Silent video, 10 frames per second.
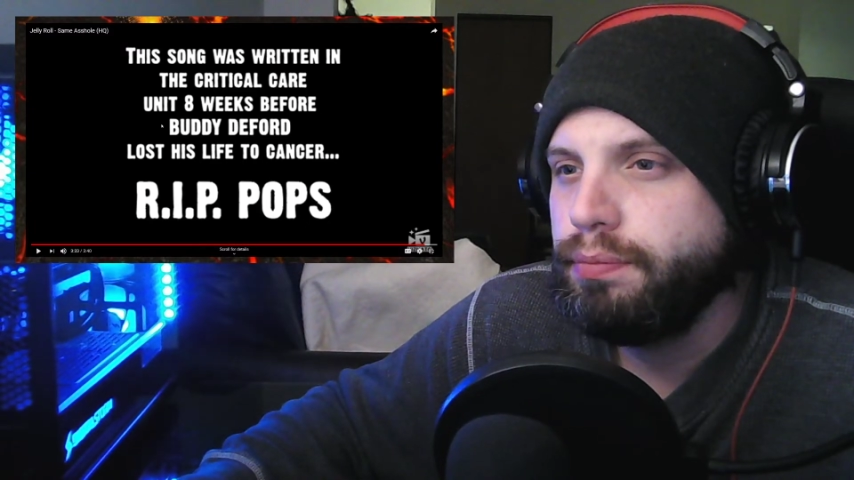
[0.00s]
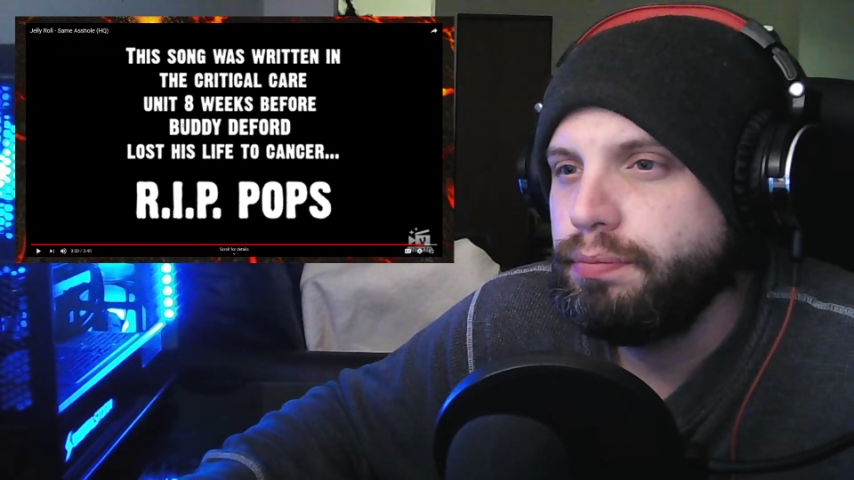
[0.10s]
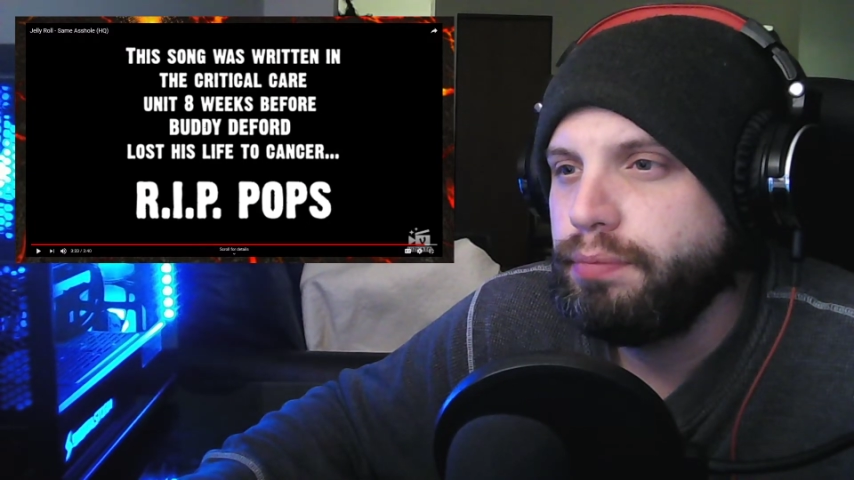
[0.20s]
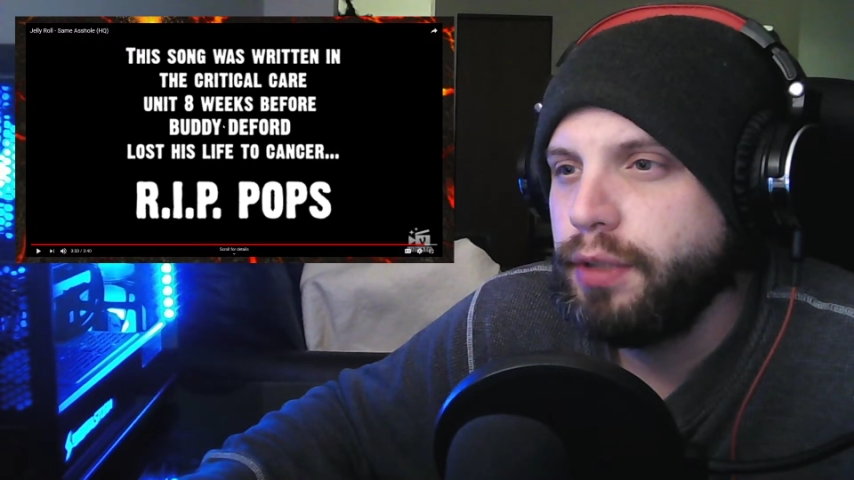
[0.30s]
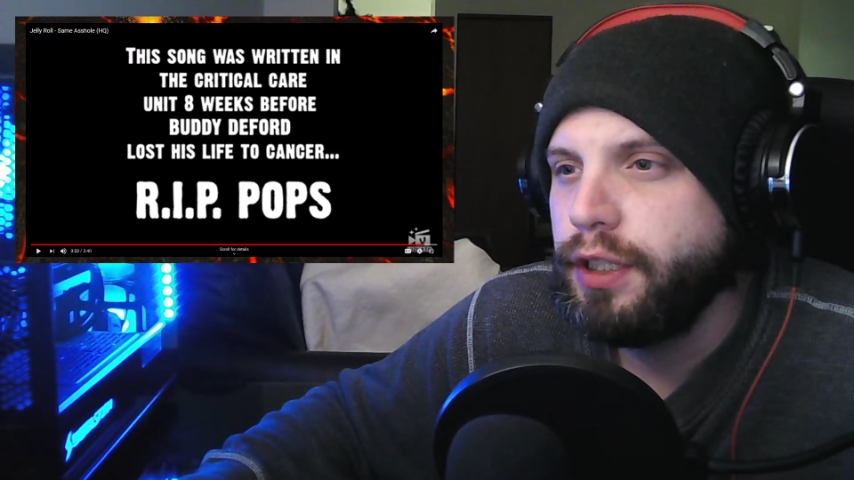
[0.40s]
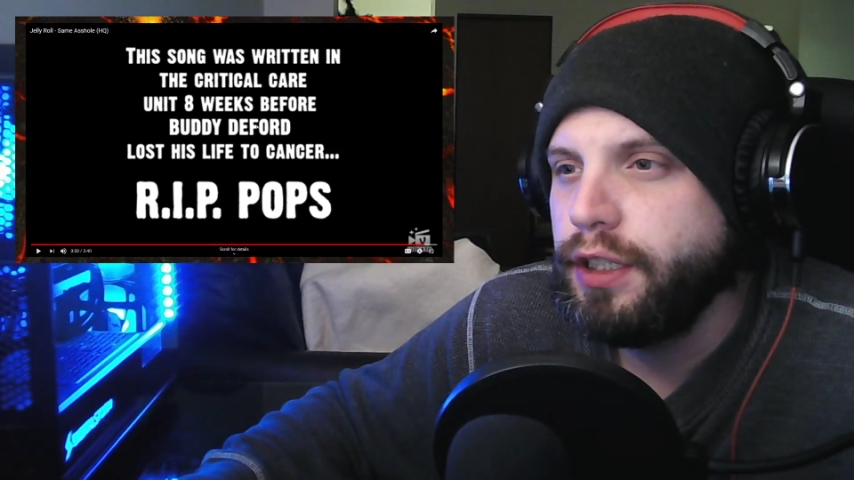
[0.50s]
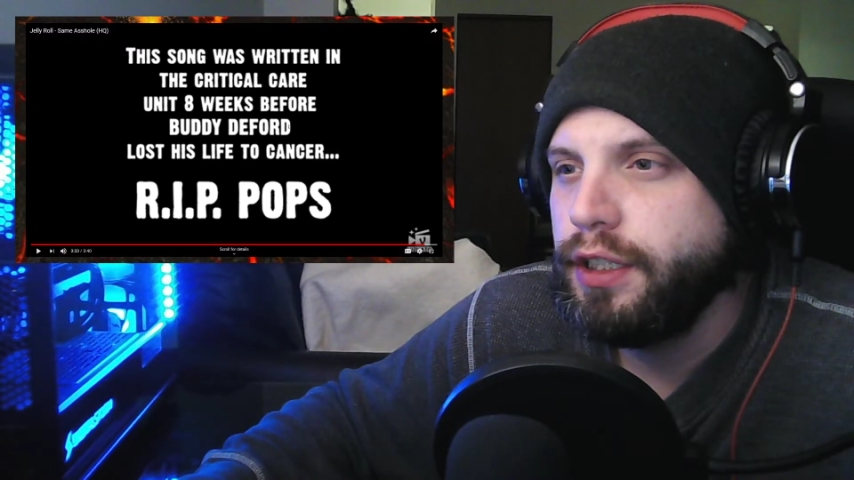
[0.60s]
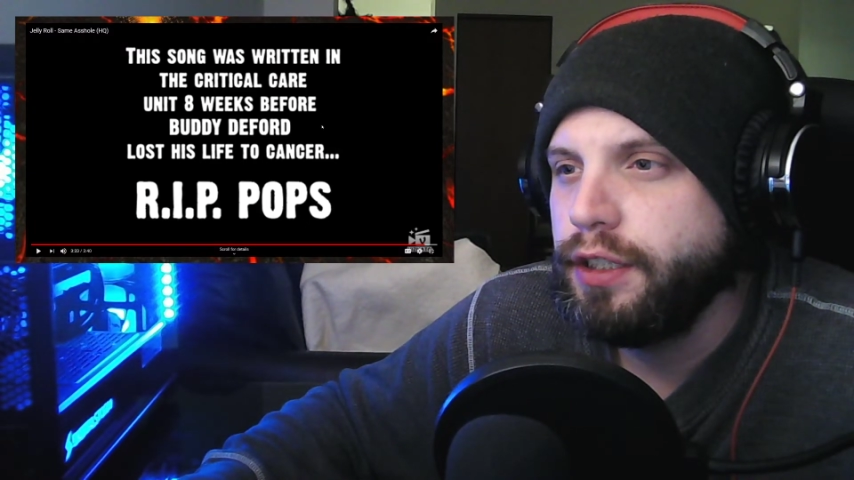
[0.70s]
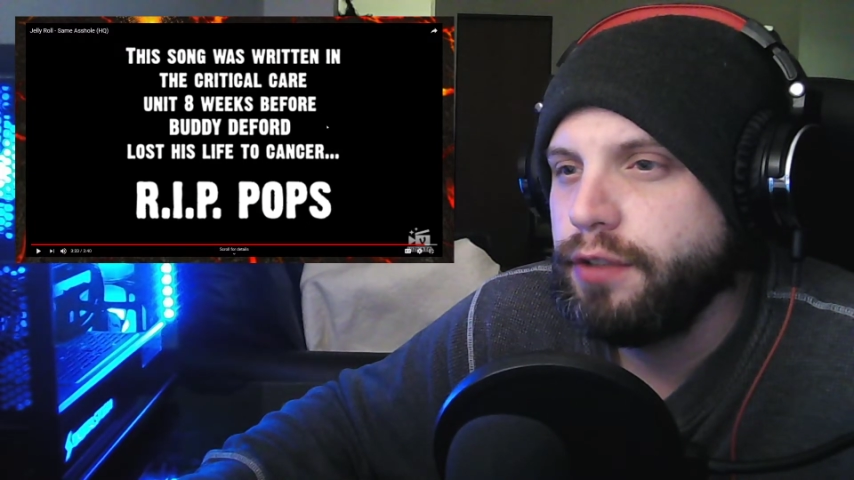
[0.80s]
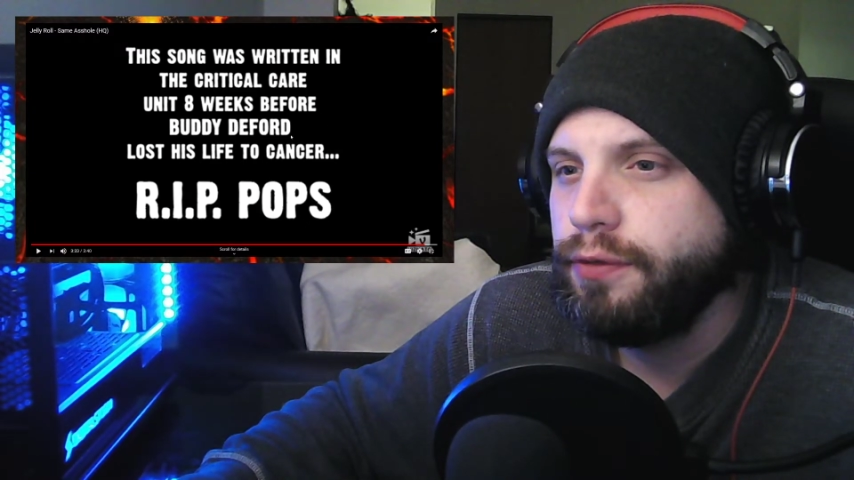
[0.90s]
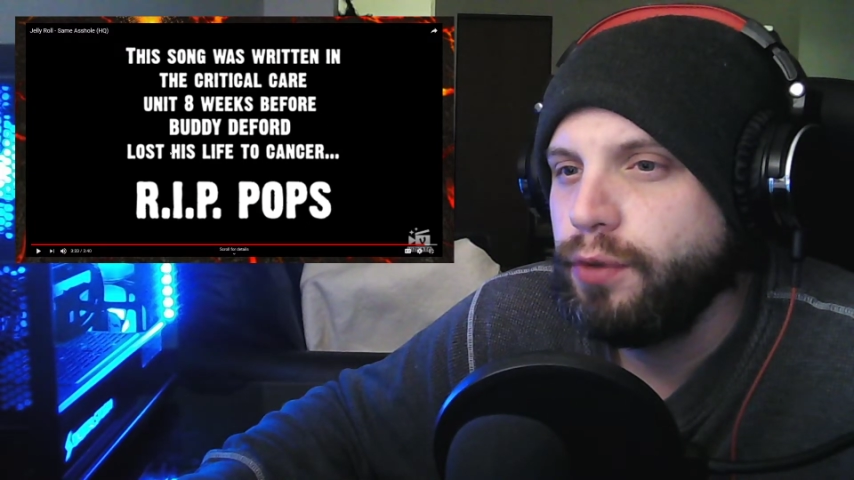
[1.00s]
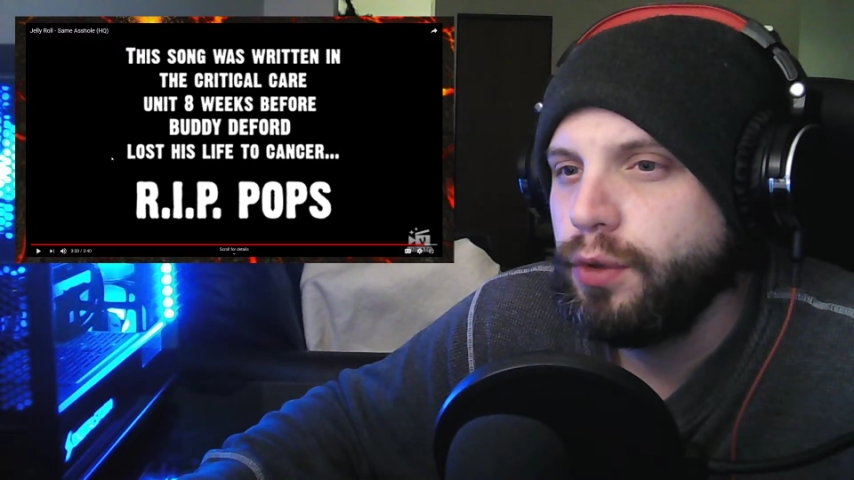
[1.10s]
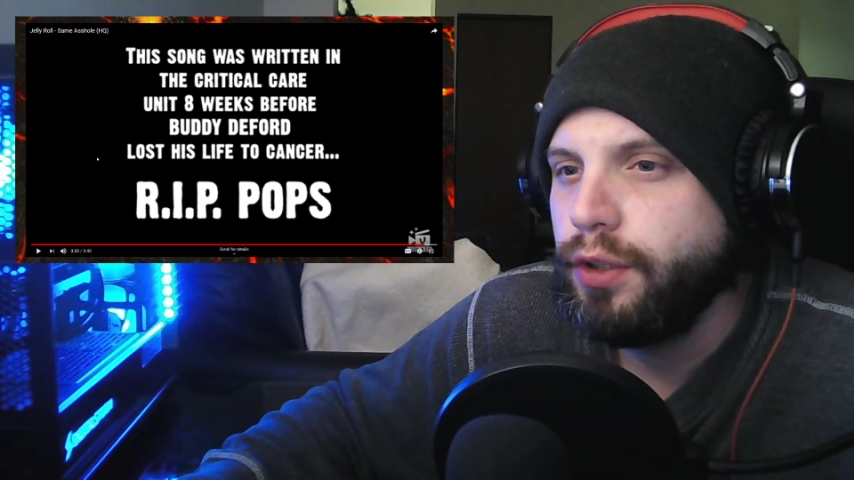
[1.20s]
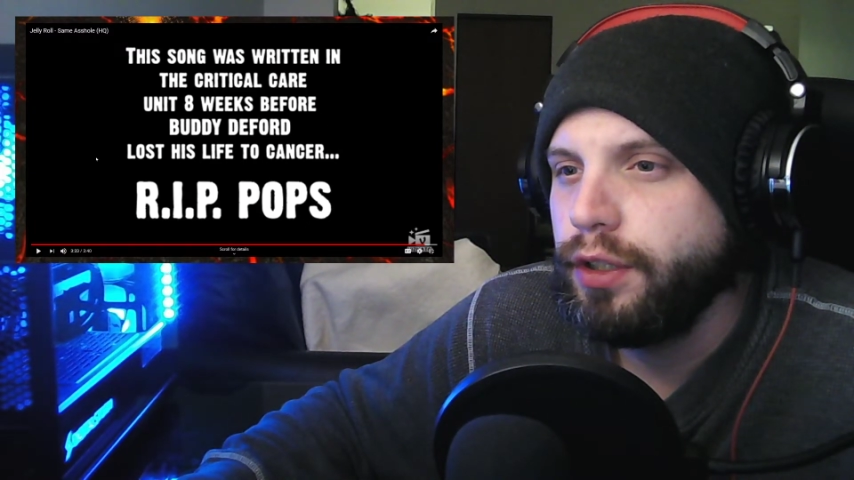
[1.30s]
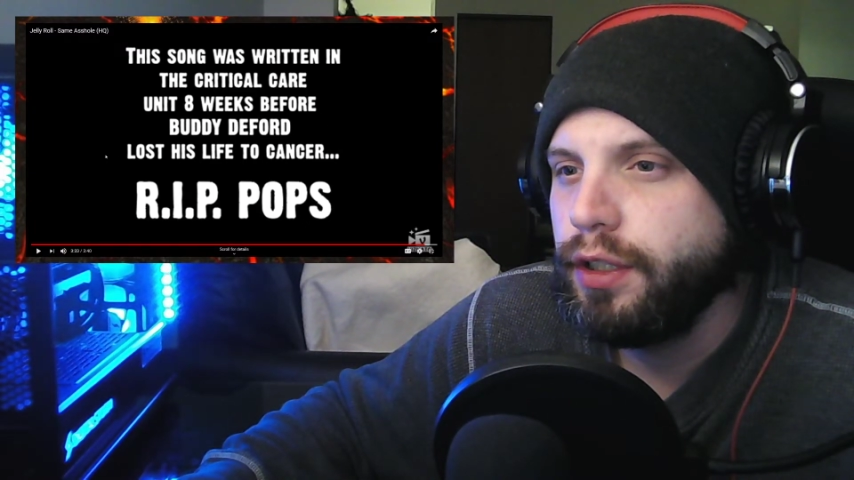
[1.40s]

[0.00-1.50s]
Buddy DeFord